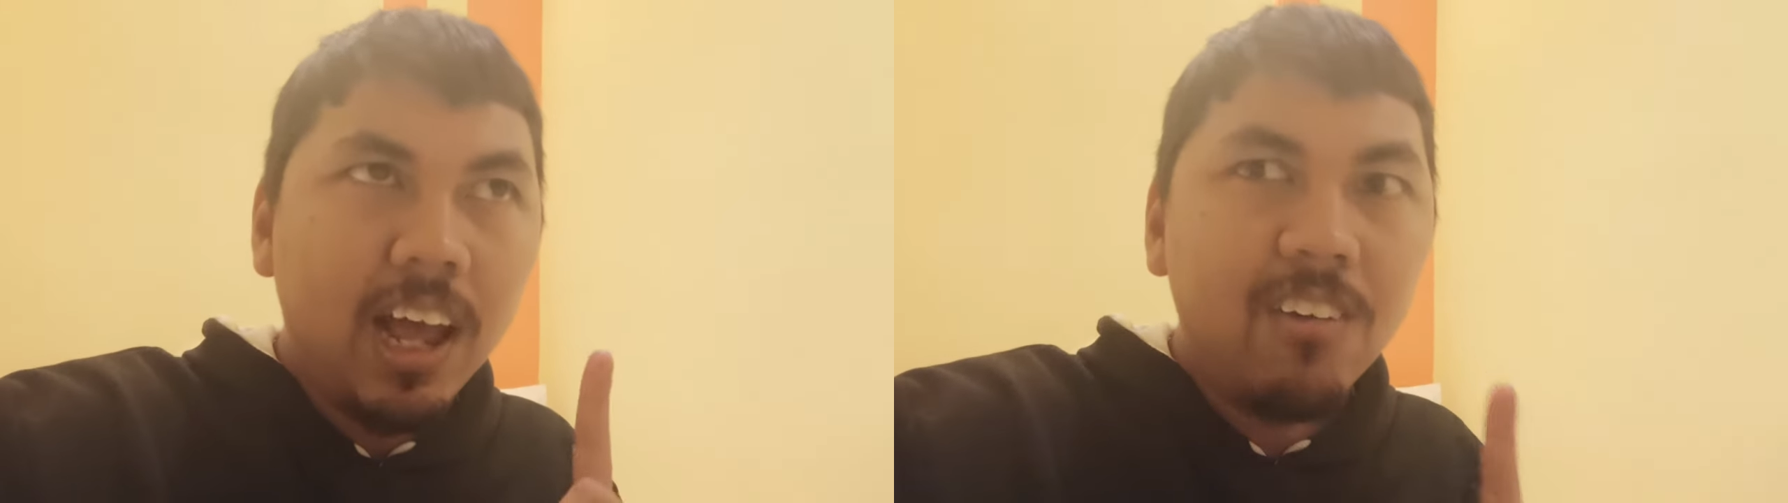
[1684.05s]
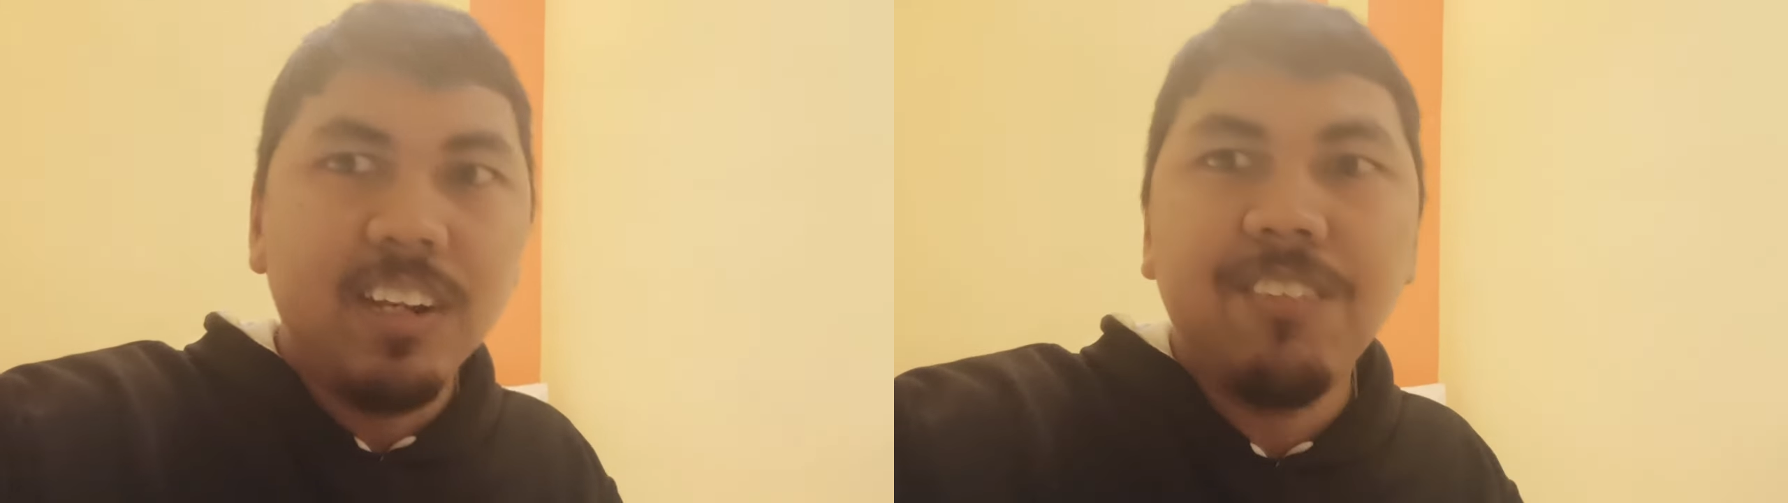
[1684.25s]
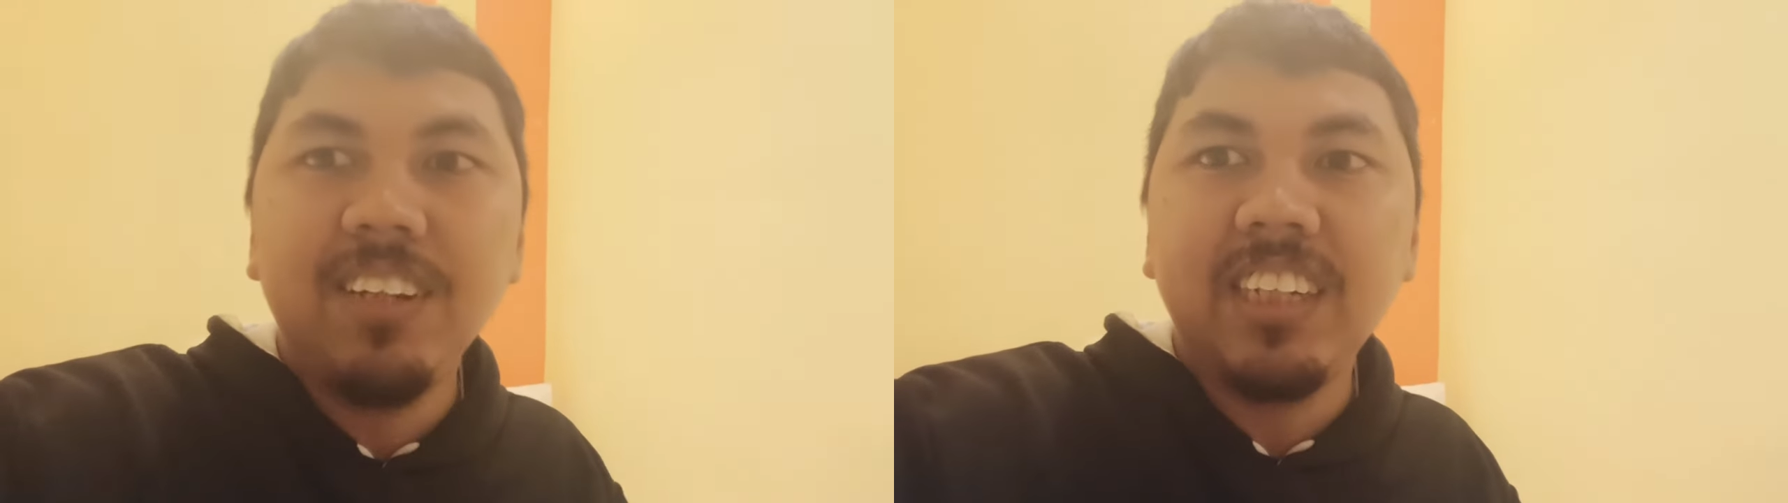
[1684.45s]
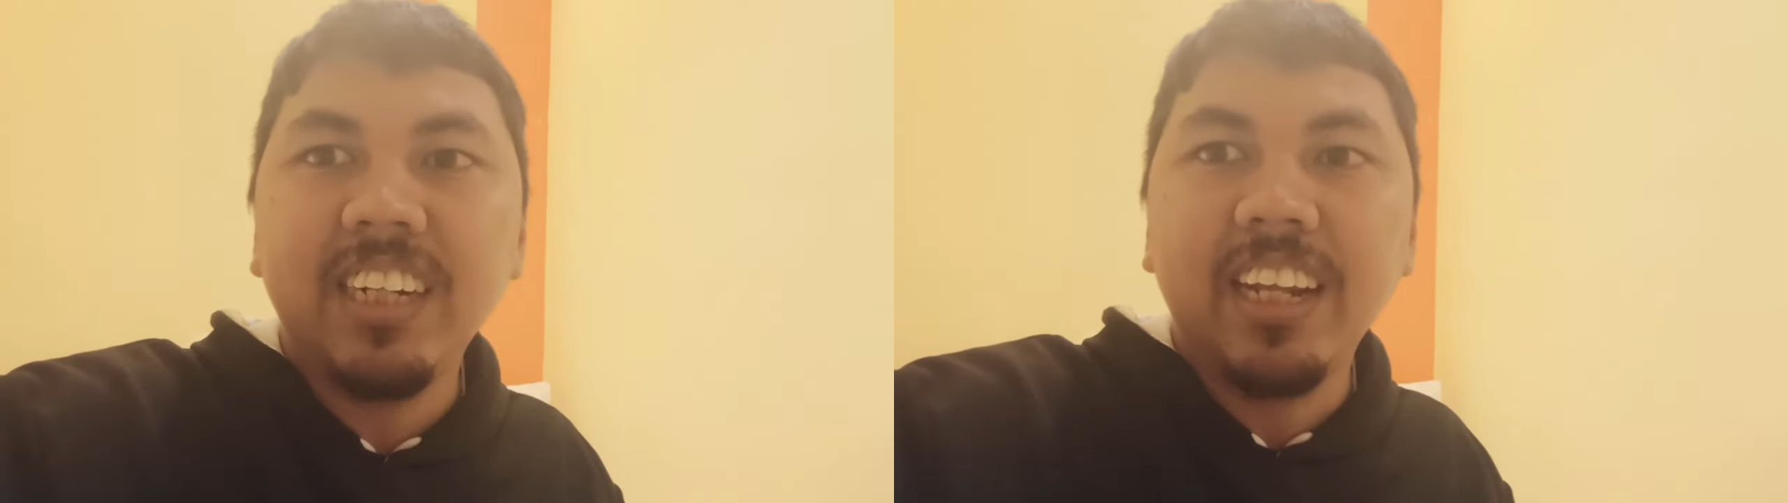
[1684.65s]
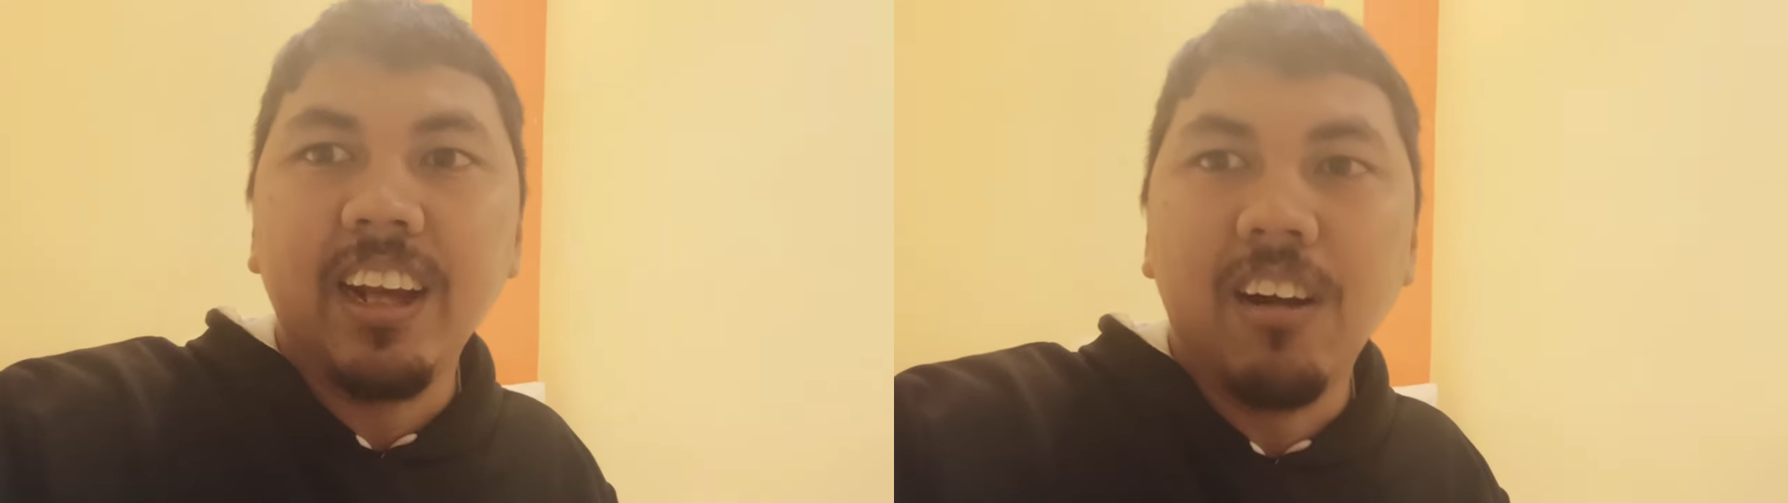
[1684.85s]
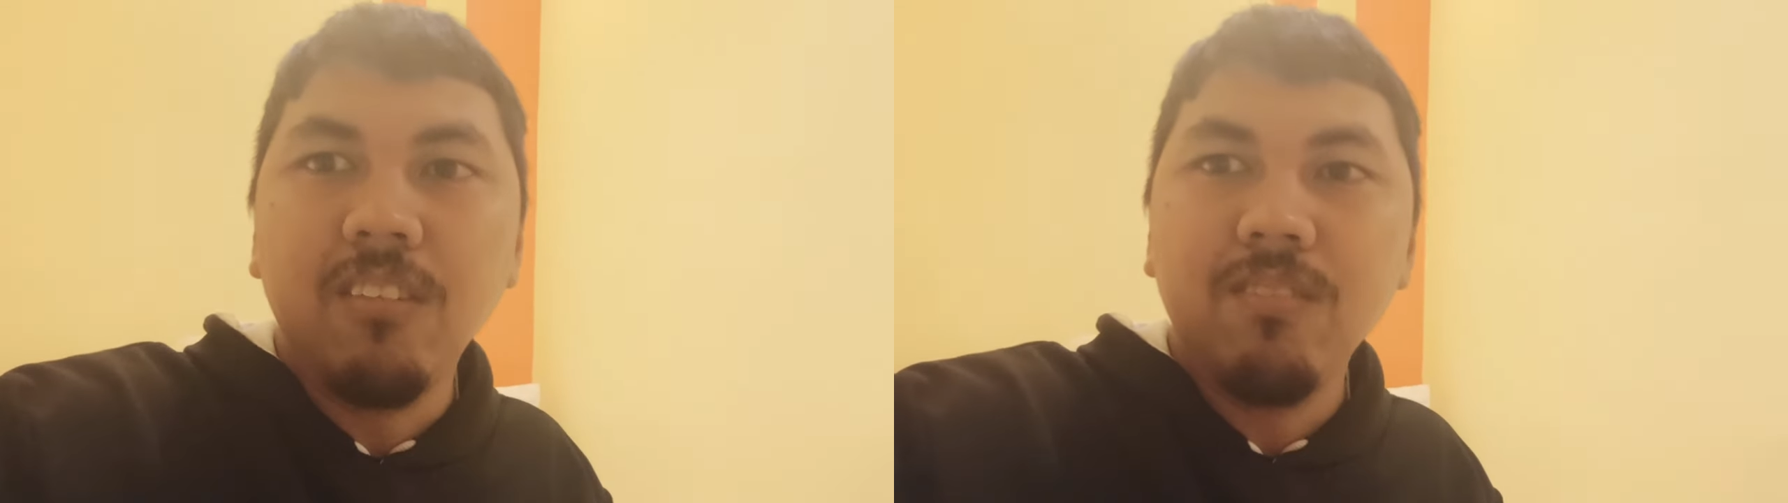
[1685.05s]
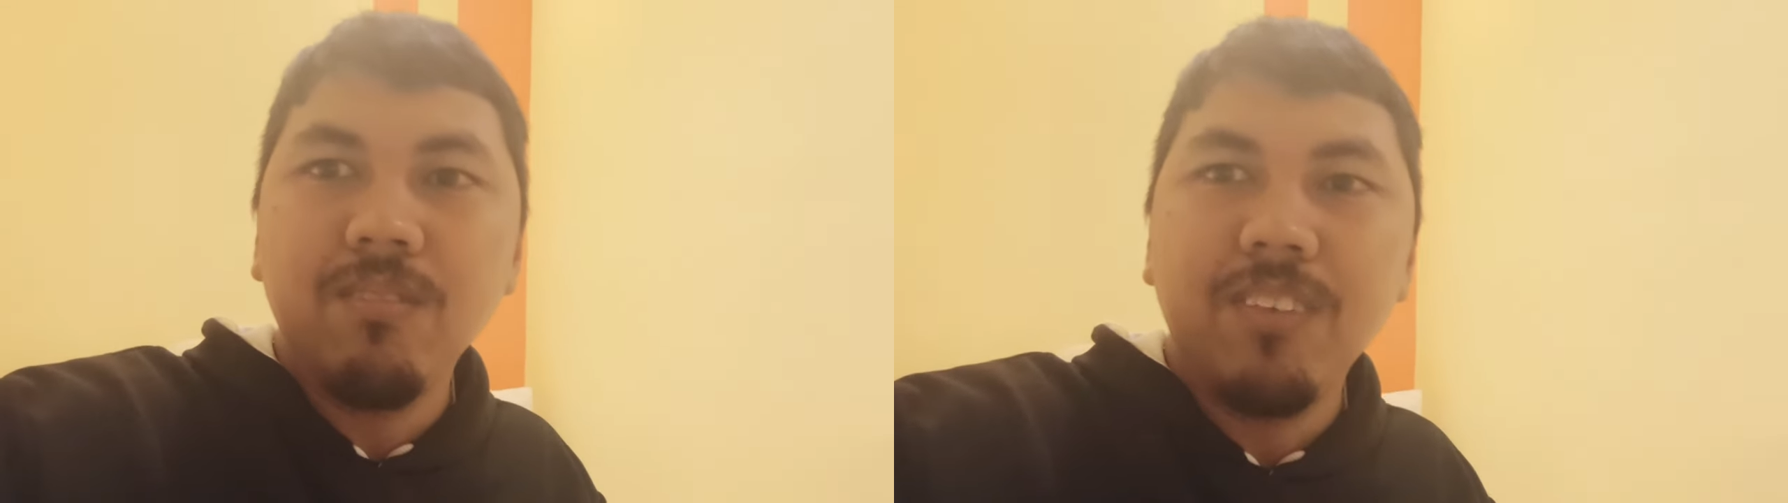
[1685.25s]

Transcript: I will definitely check that out.